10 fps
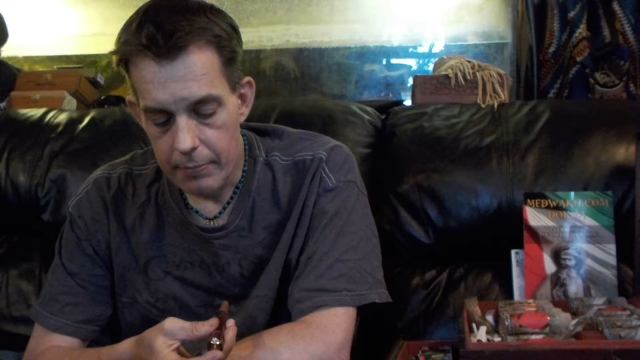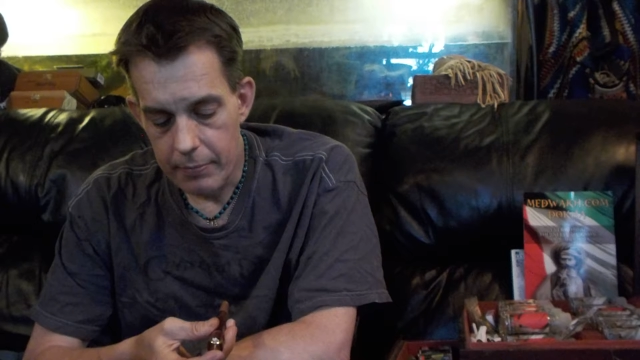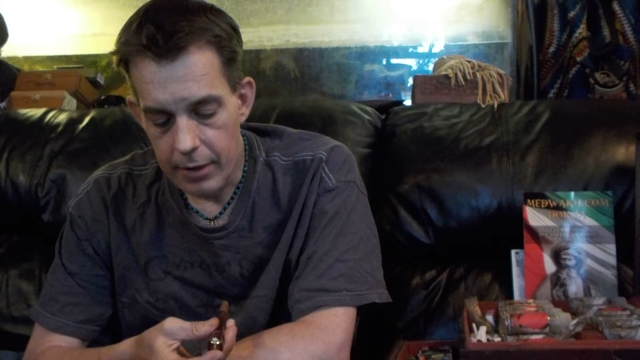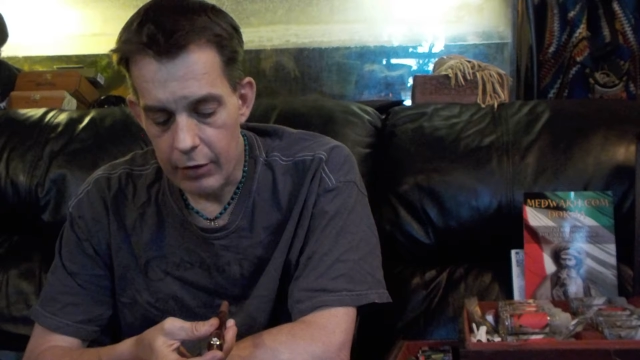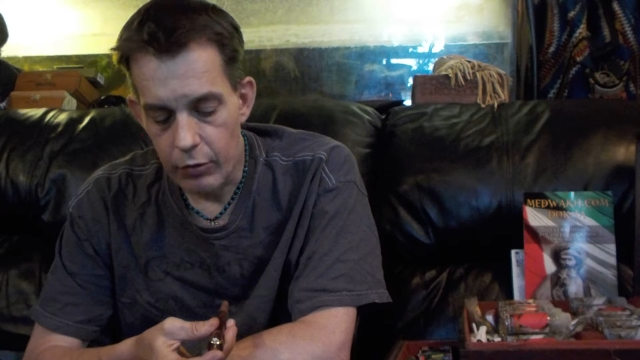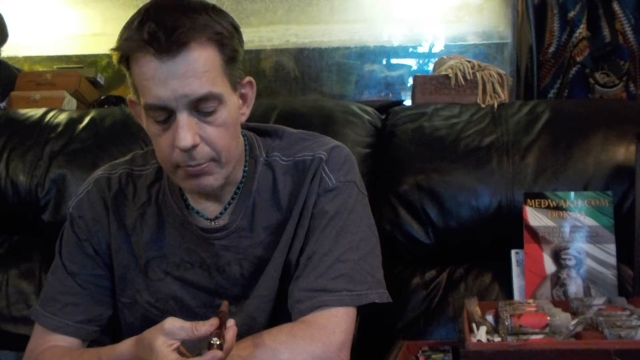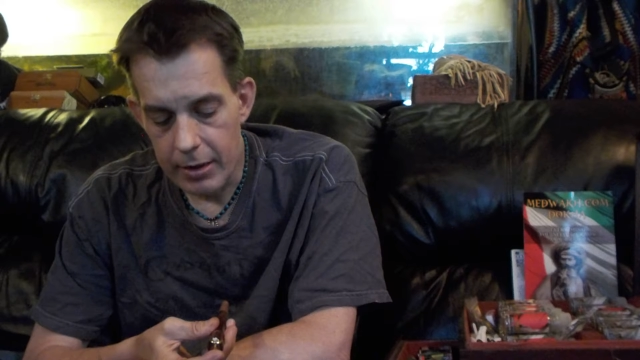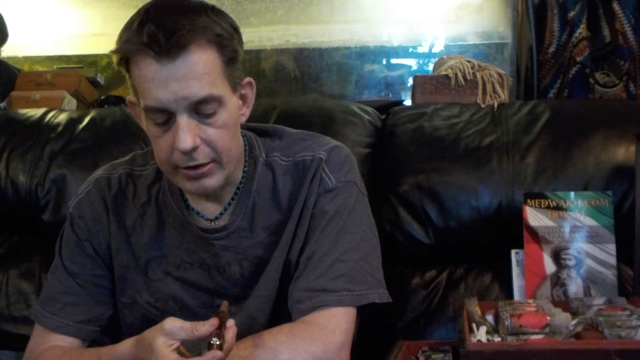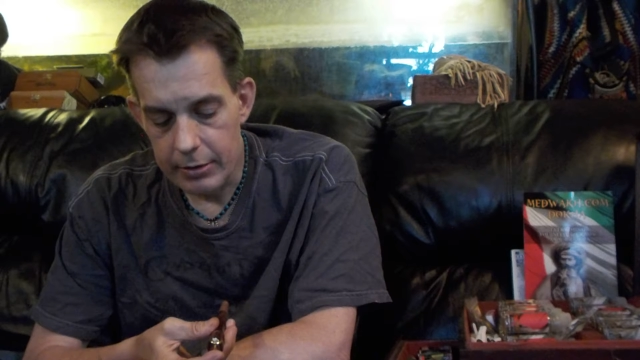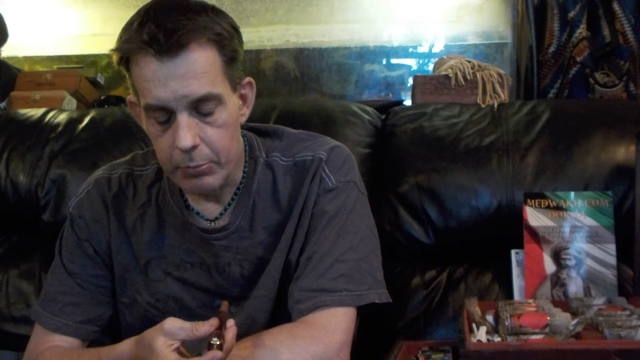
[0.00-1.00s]
That's what
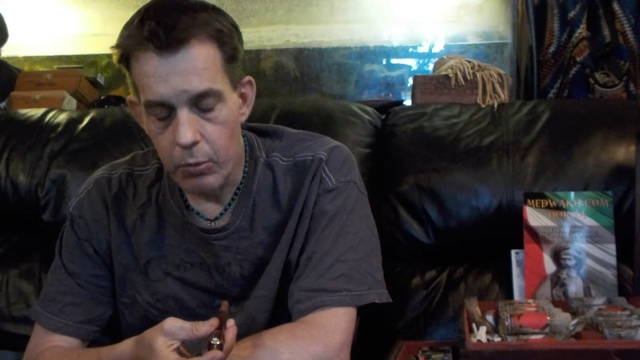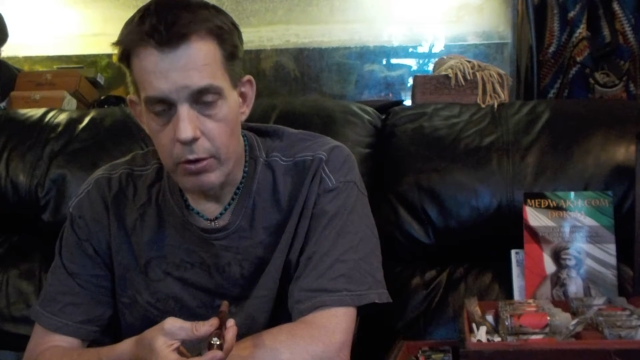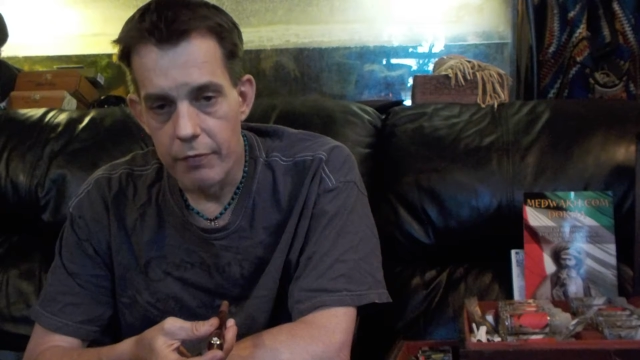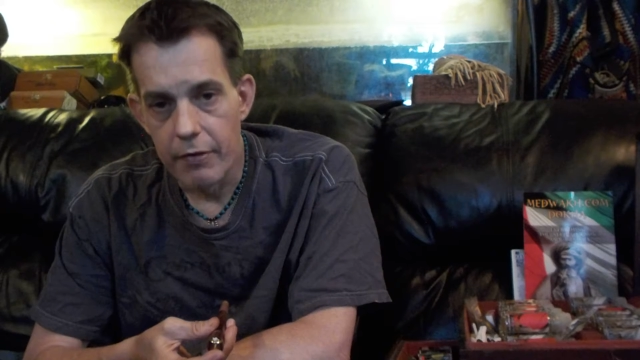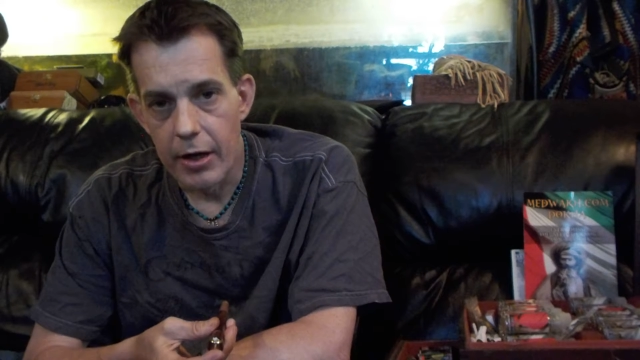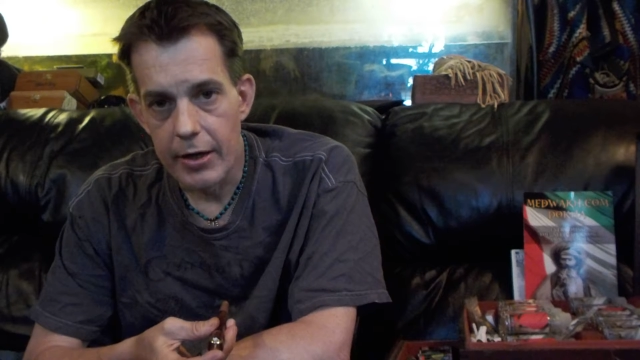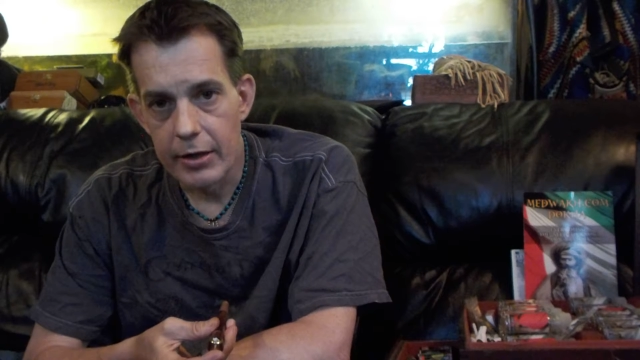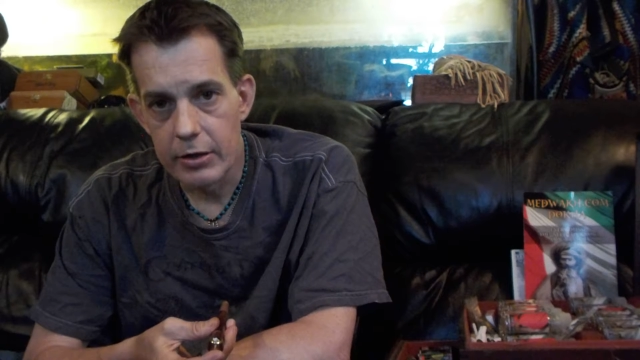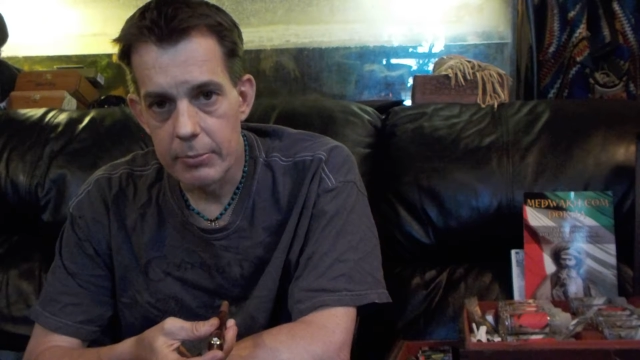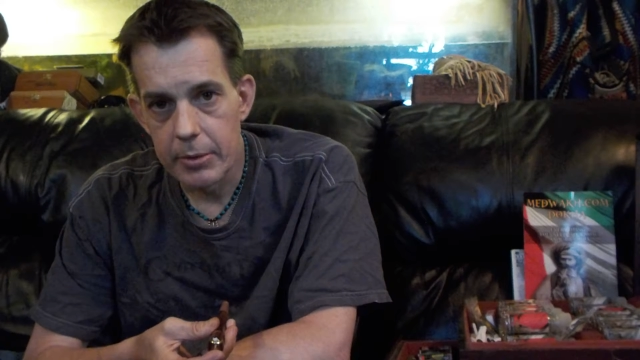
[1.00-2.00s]
makes it more inviting
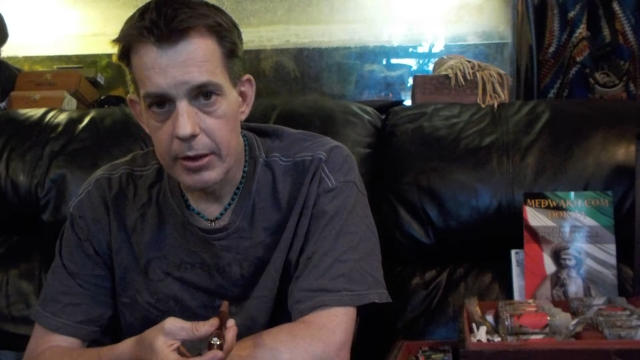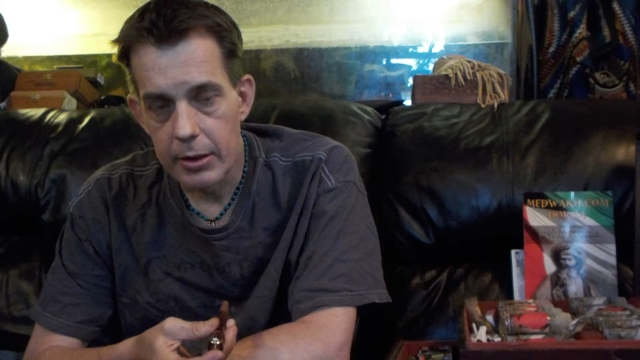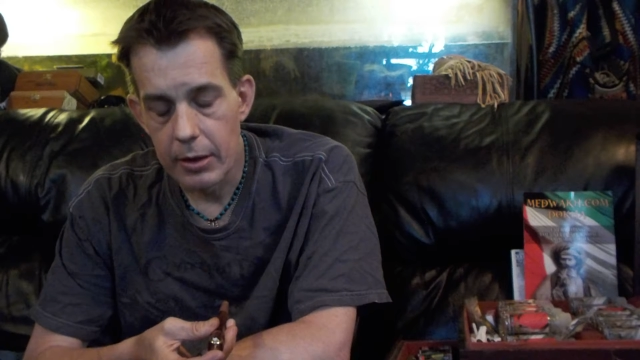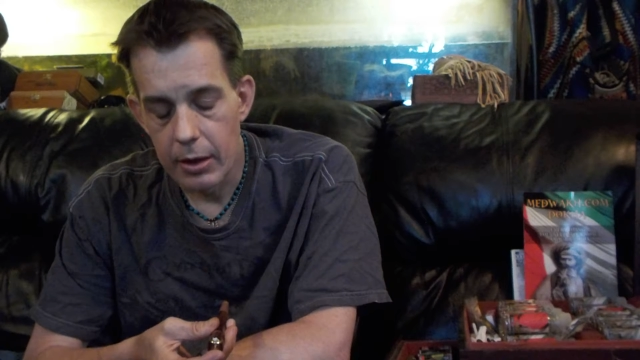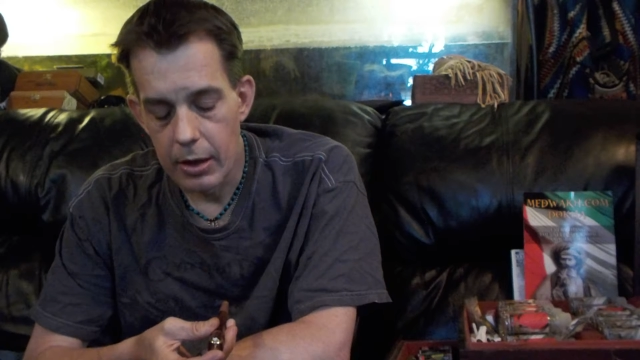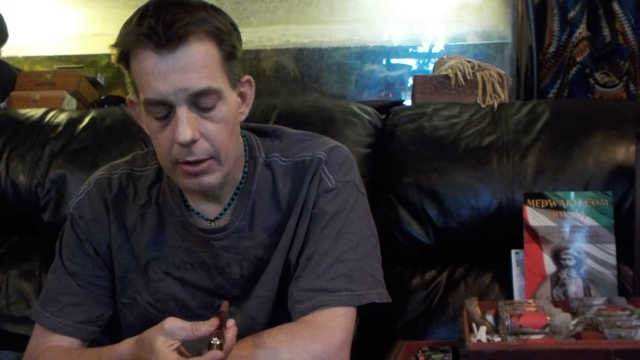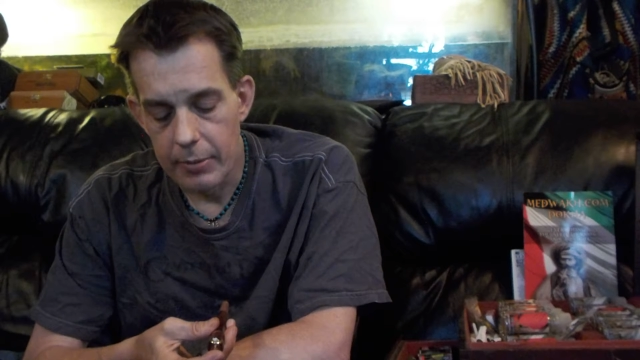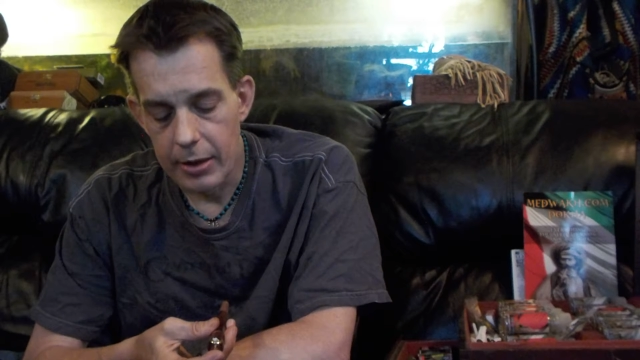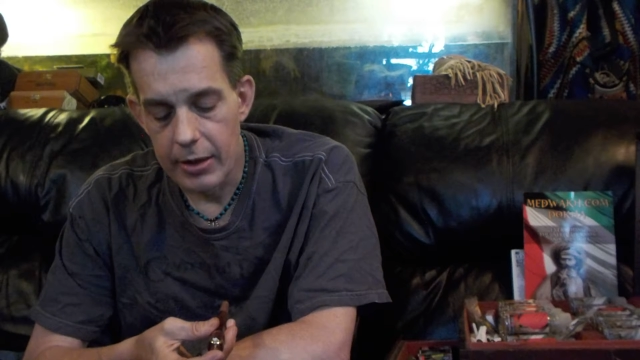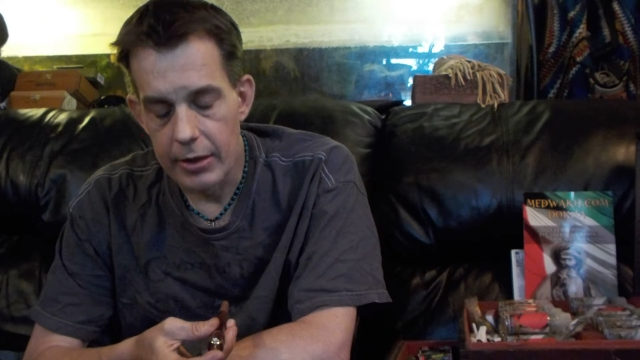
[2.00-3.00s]
to me.
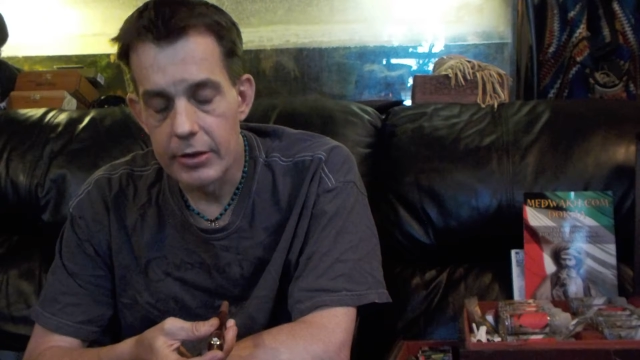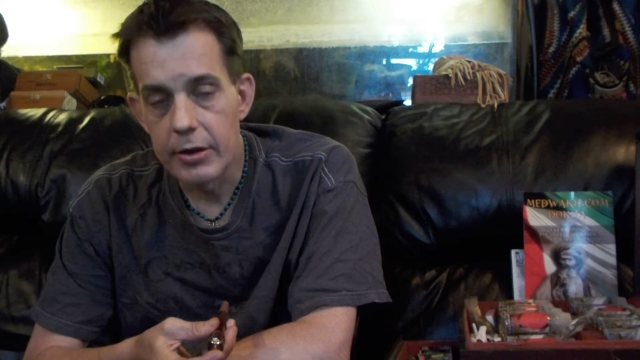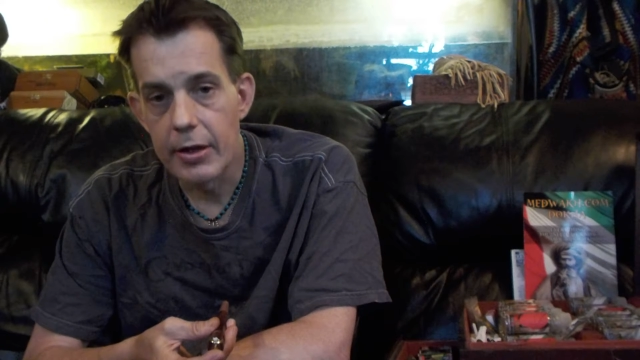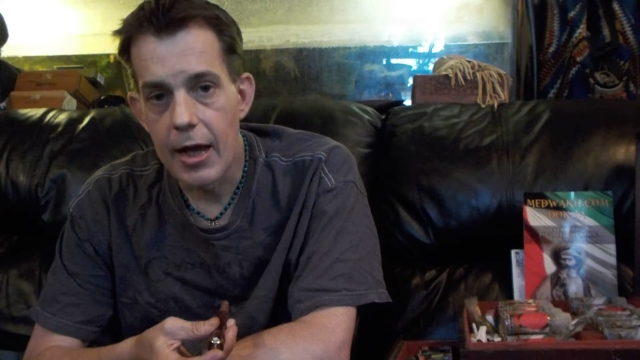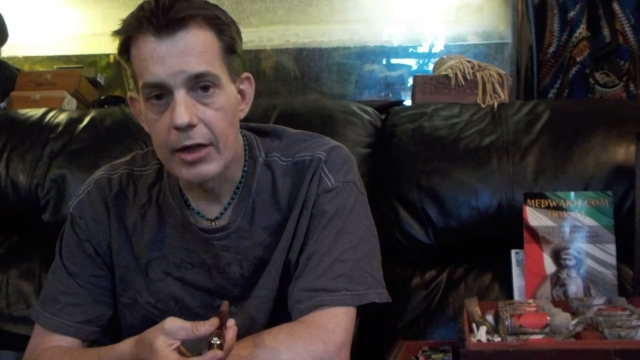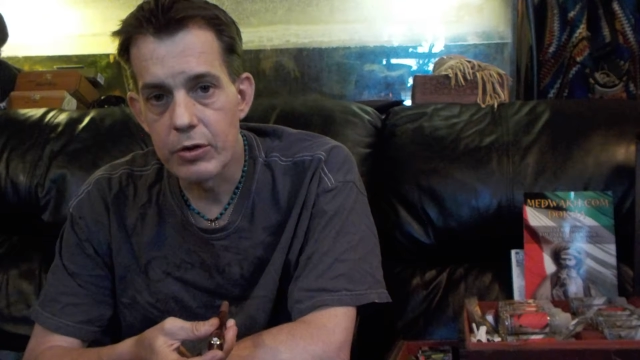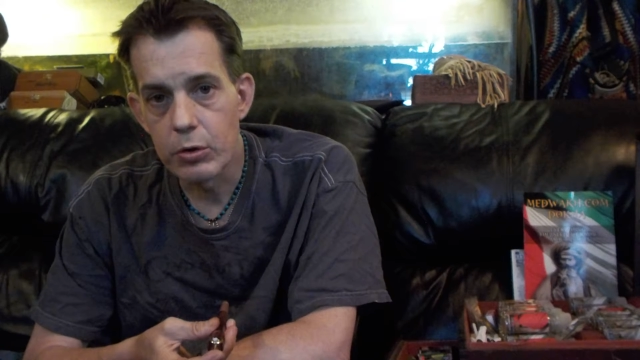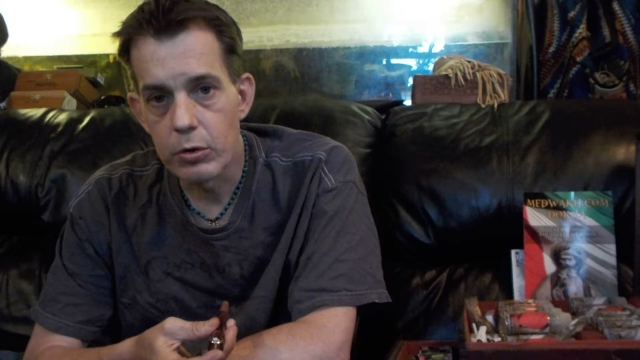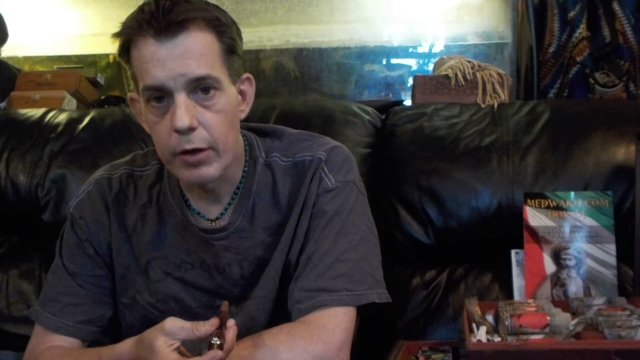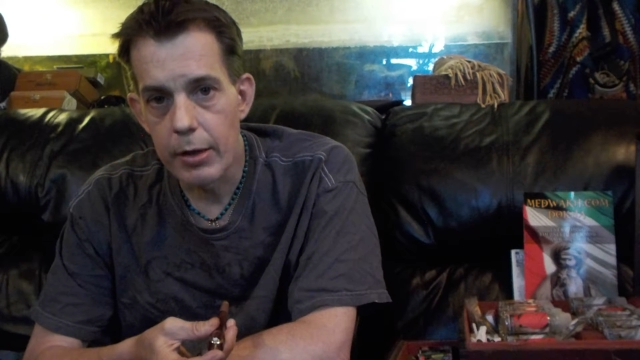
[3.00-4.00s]
That is a natural
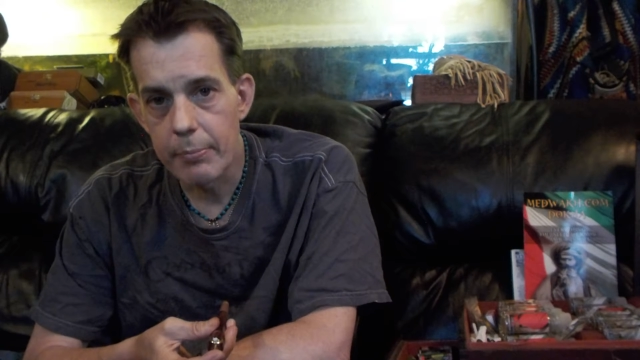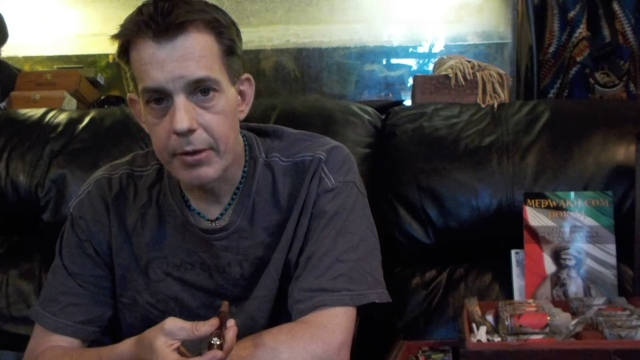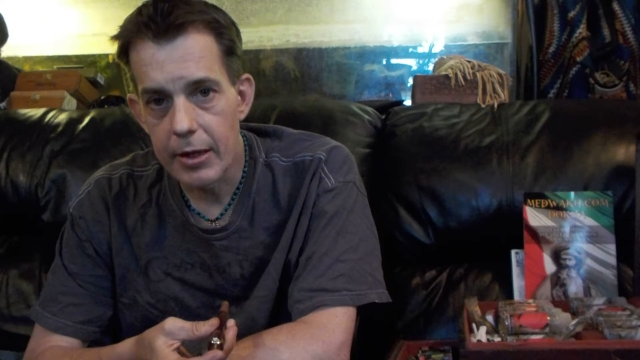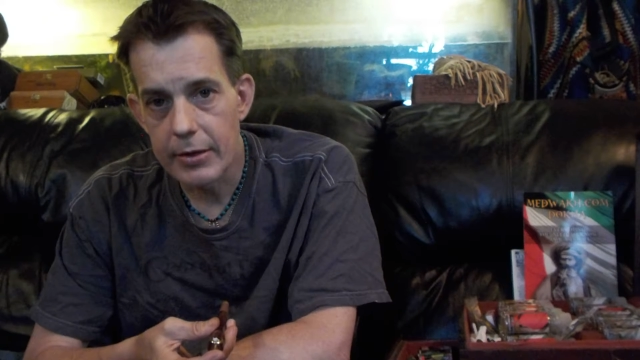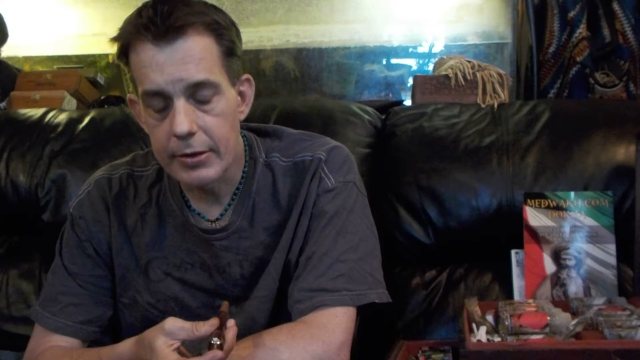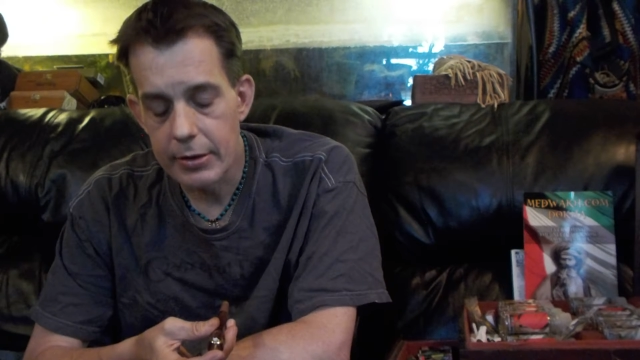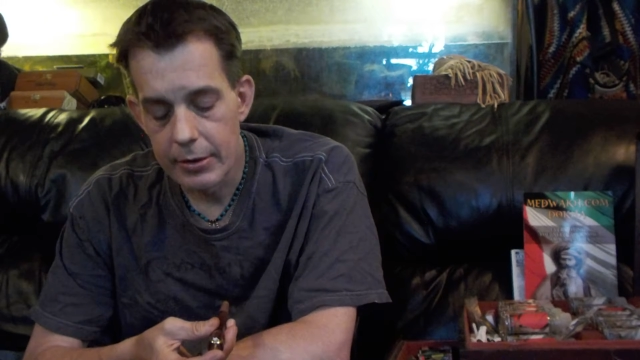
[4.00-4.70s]
grape taste.